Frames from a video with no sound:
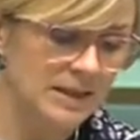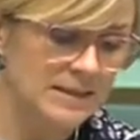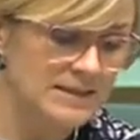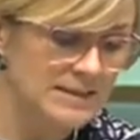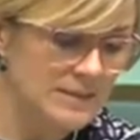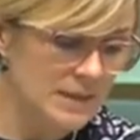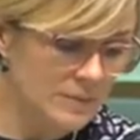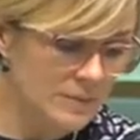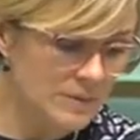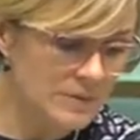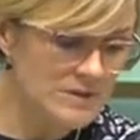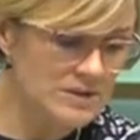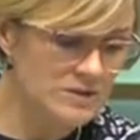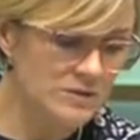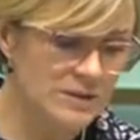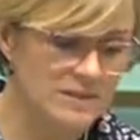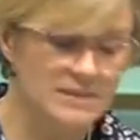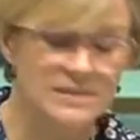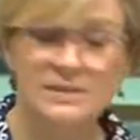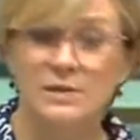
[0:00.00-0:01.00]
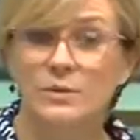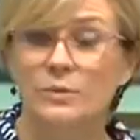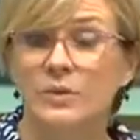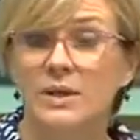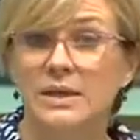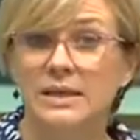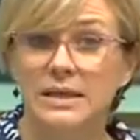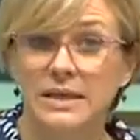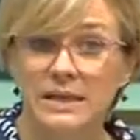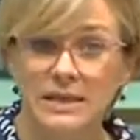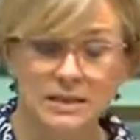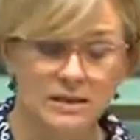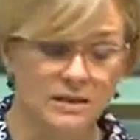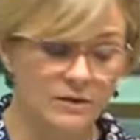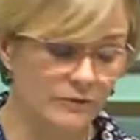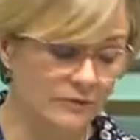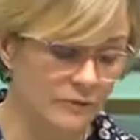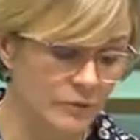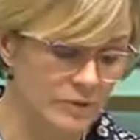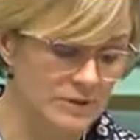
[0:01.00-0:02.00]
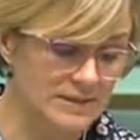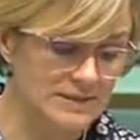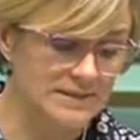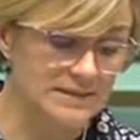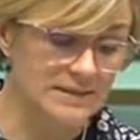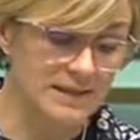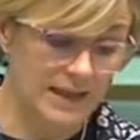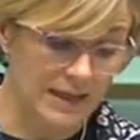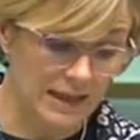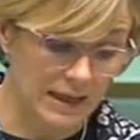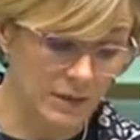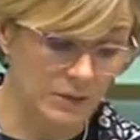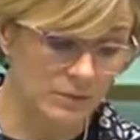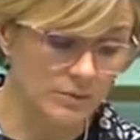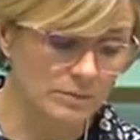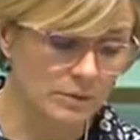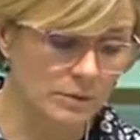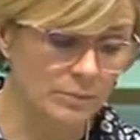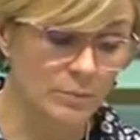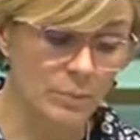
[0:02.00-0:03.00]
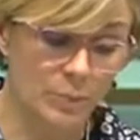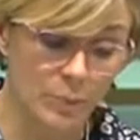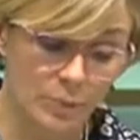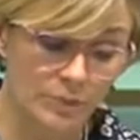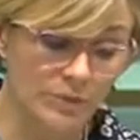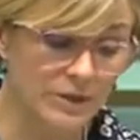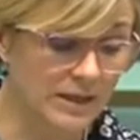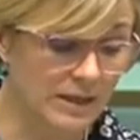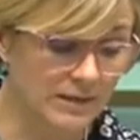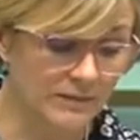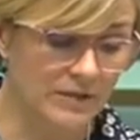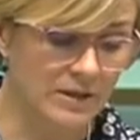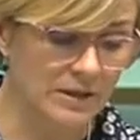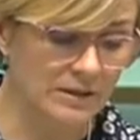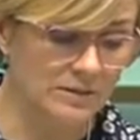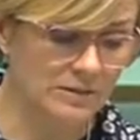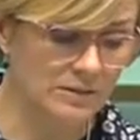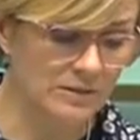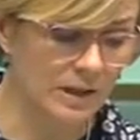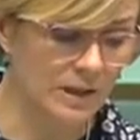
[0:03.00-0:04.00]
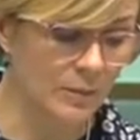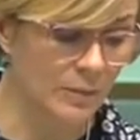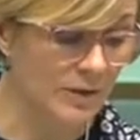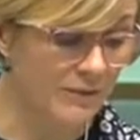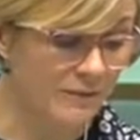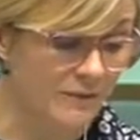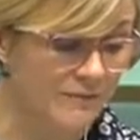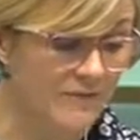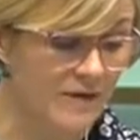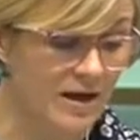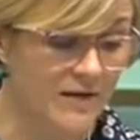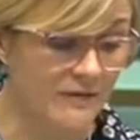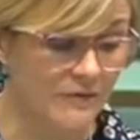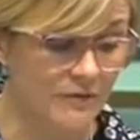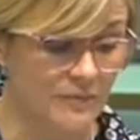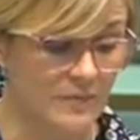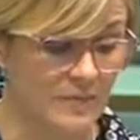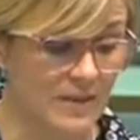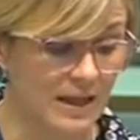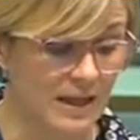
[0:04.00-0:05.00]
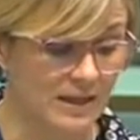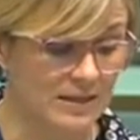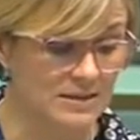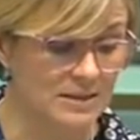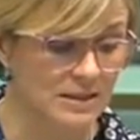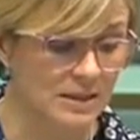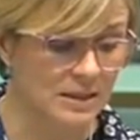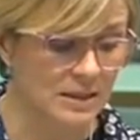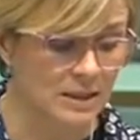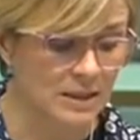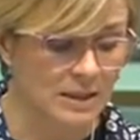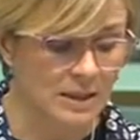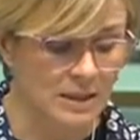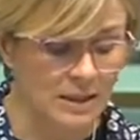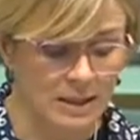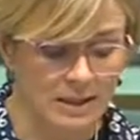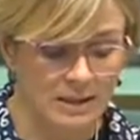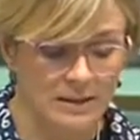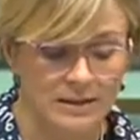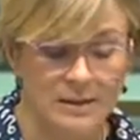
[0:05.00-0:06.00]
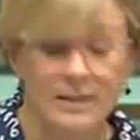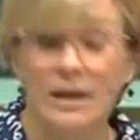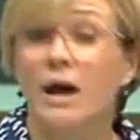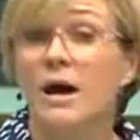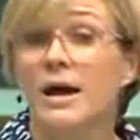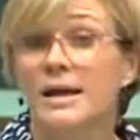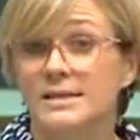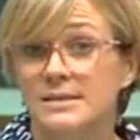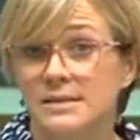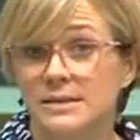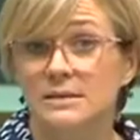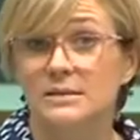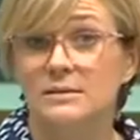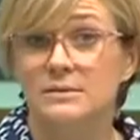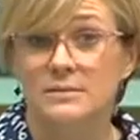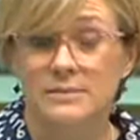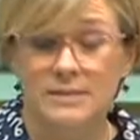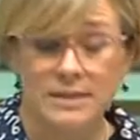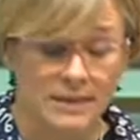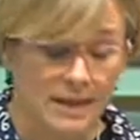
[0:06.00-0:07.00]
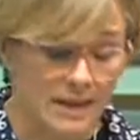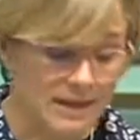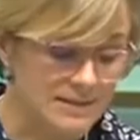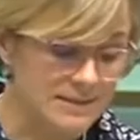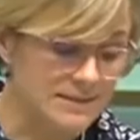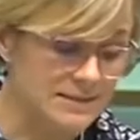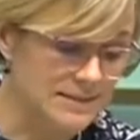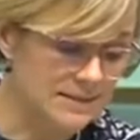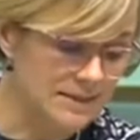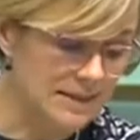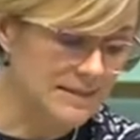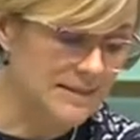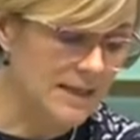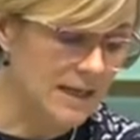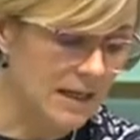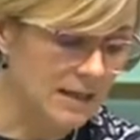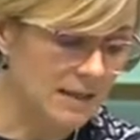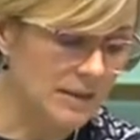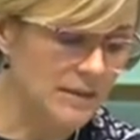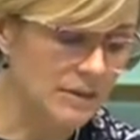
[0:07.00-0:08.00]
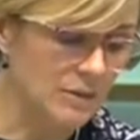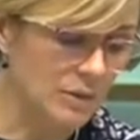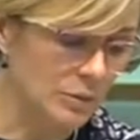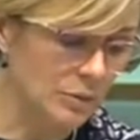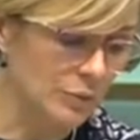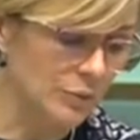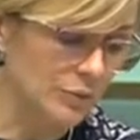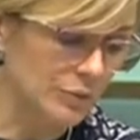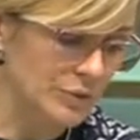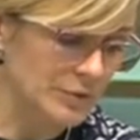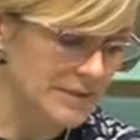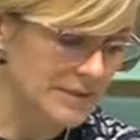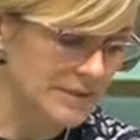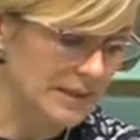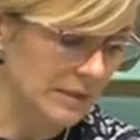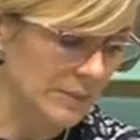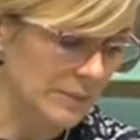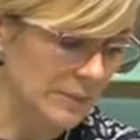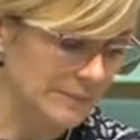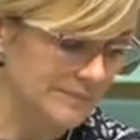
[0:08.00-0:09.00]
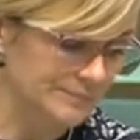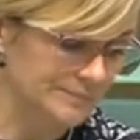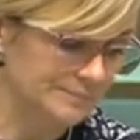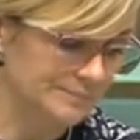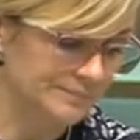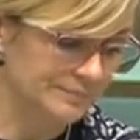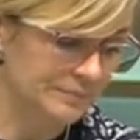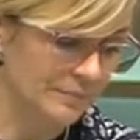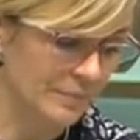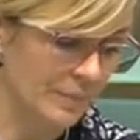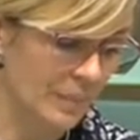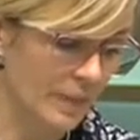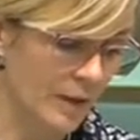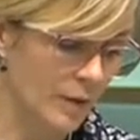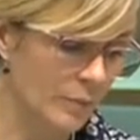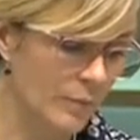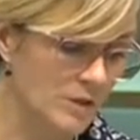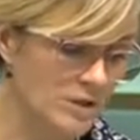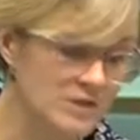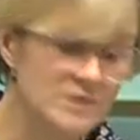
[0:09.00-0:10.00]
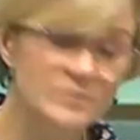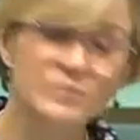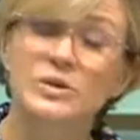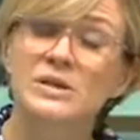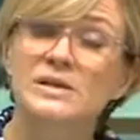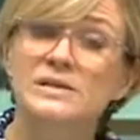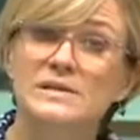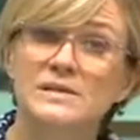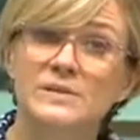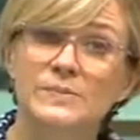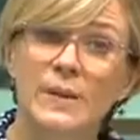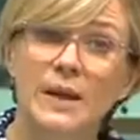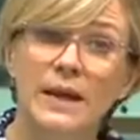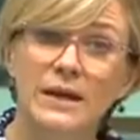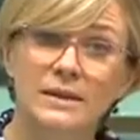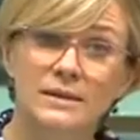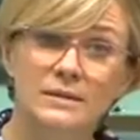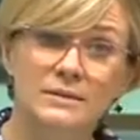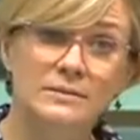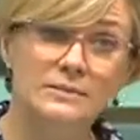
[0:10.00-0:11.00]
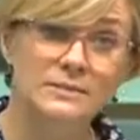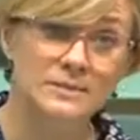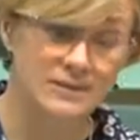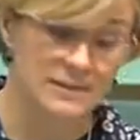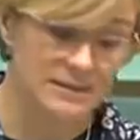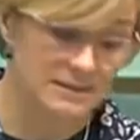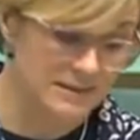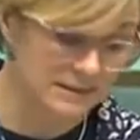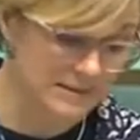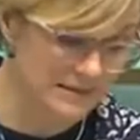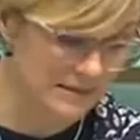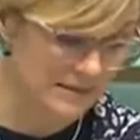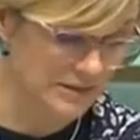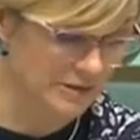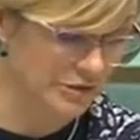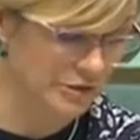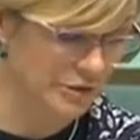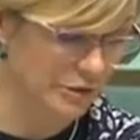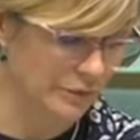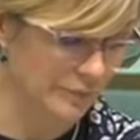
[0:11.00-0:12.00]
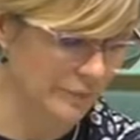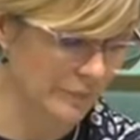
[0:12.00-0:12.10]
demonstrates that we need the voice now more than ever, and we're far from that ideal that as it's set out in the Uluru Statement. Which brings us back to this issue.